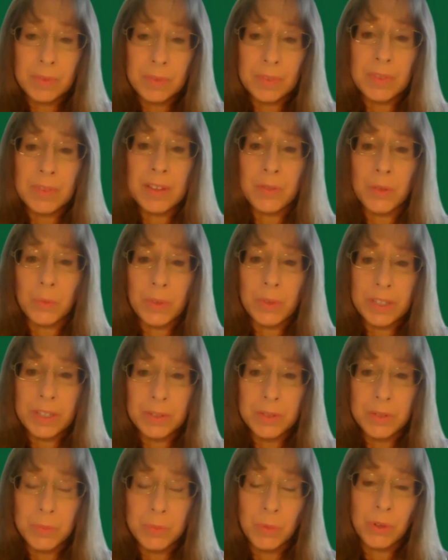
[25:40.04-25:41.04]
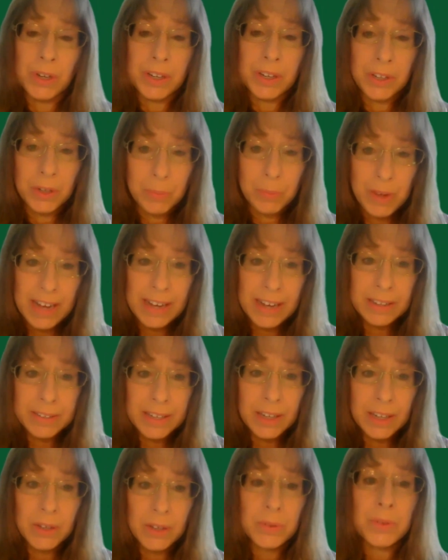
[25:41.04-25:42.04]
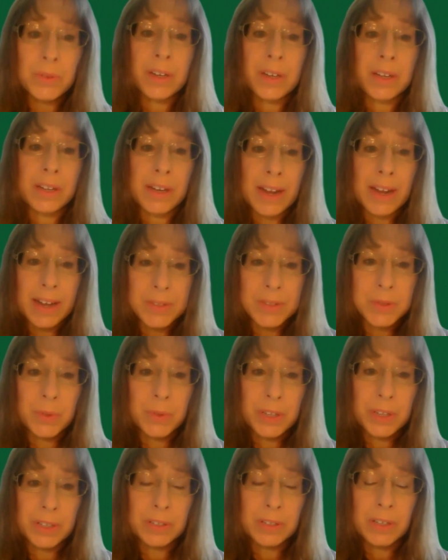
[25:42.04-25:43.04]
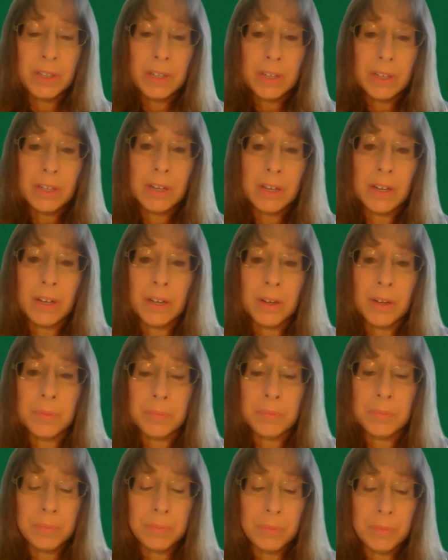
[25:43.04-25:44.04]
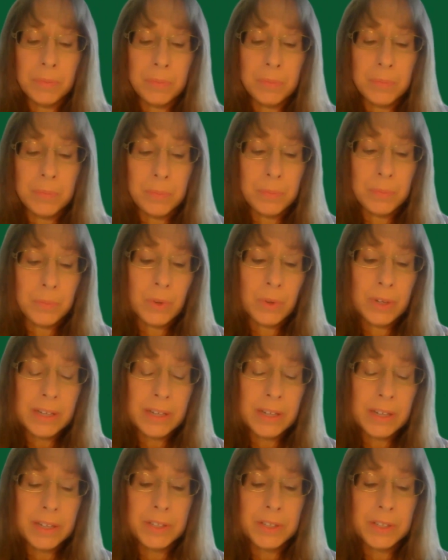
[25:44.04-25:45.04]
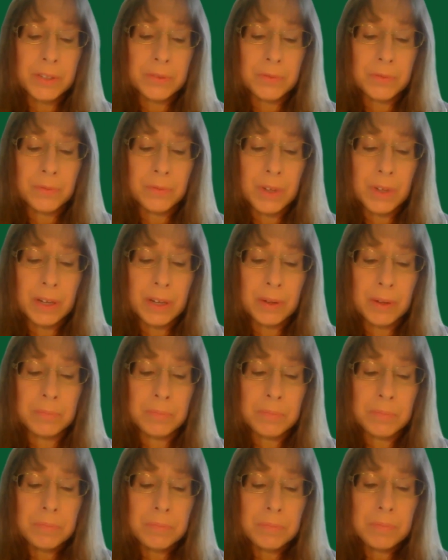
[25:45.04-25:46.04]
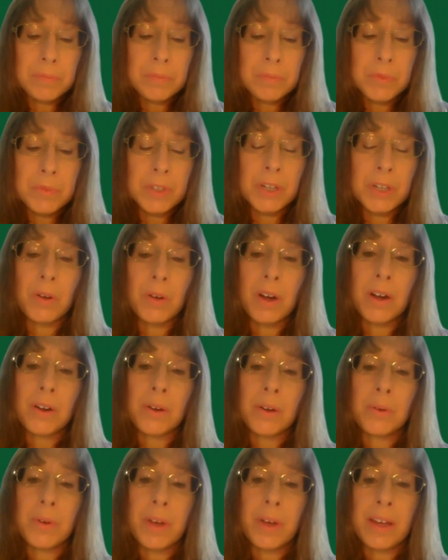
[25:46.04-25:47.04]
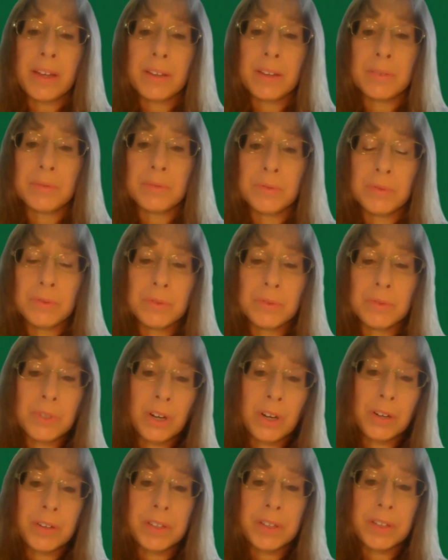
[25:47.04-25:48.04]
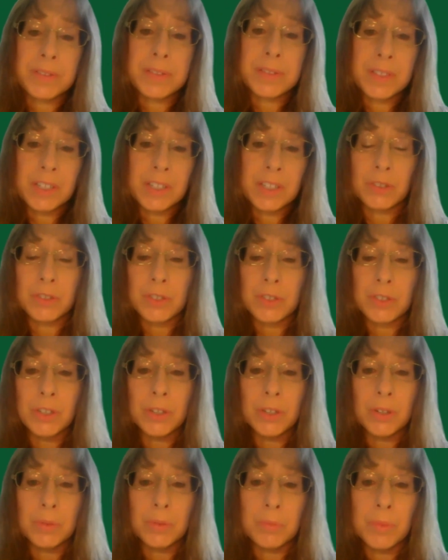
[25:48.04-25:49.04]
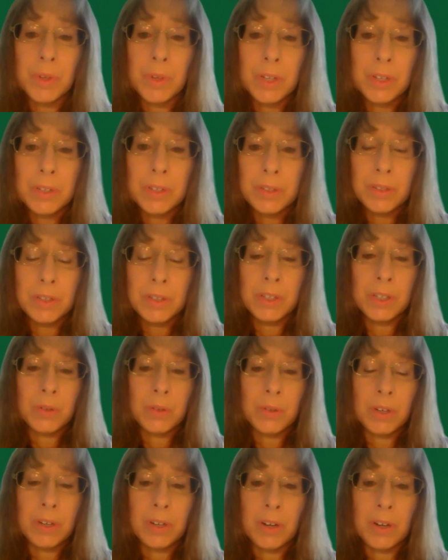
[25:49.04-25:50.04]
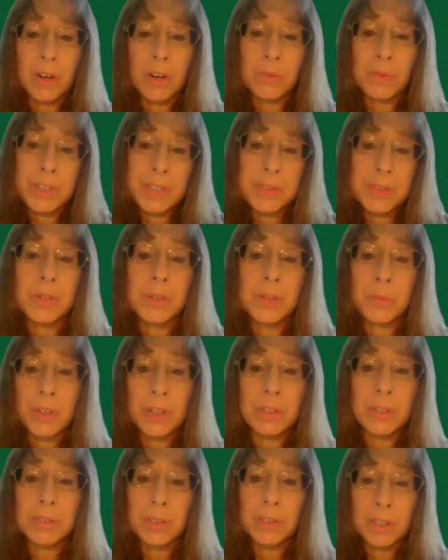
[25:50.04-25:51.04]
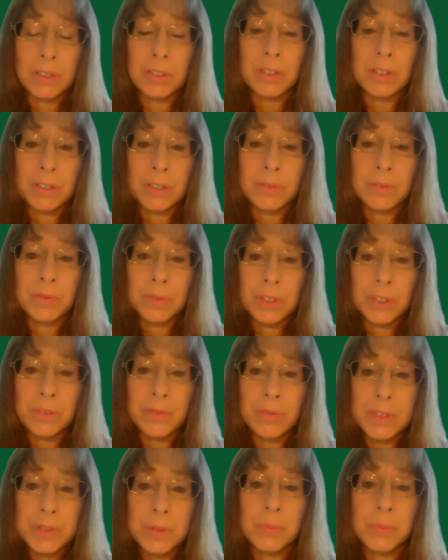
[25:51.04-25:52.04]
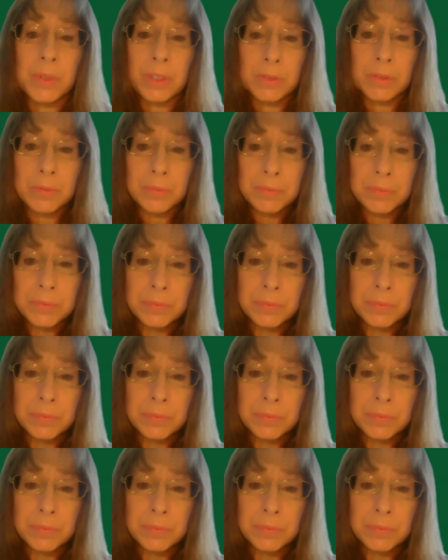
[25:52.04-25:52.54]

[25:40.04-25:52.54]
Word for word: I think the wind's more at your back now than it has been. Um, what kind of um, you know ROA targets near term, you know, are are reasonable or are, are, feasible?